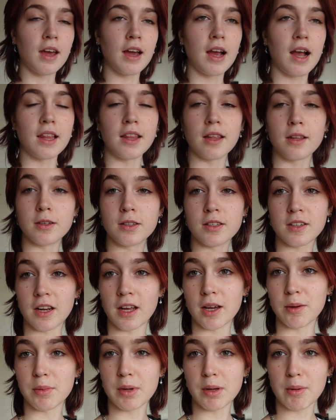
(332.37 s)
And then
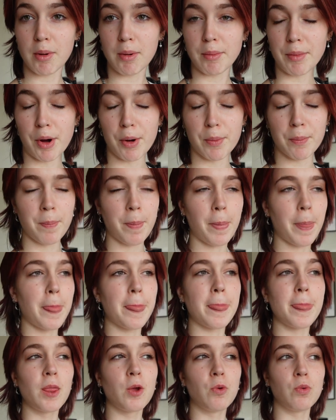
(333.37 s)
today, me and my mom,
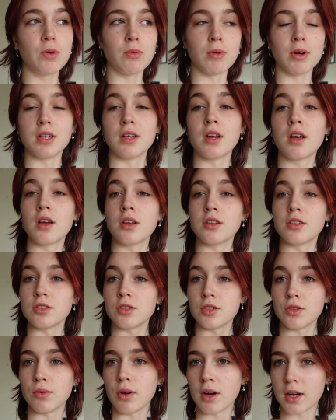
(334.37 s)
we went
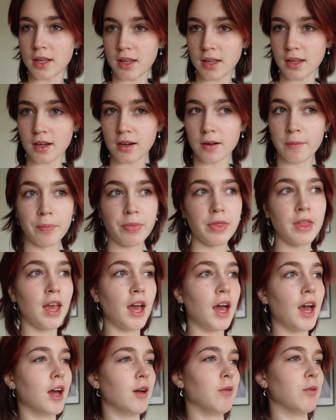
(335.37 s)
to IKEA
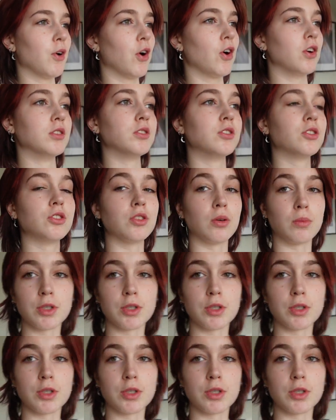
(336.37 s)
and we got so